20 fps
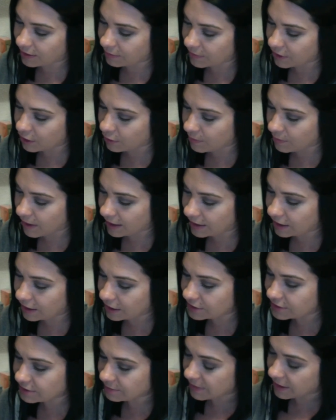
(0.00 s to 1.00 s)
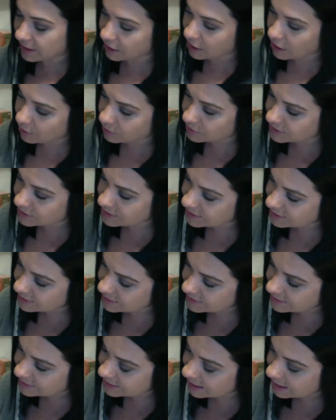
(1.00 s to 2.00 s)
Let me go back here to my notes and
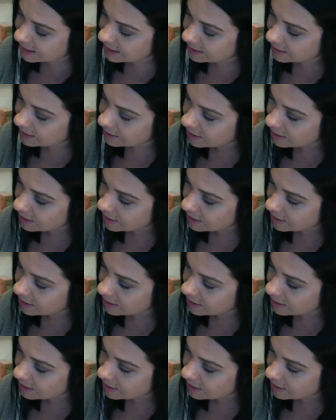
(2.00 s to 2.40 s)
see.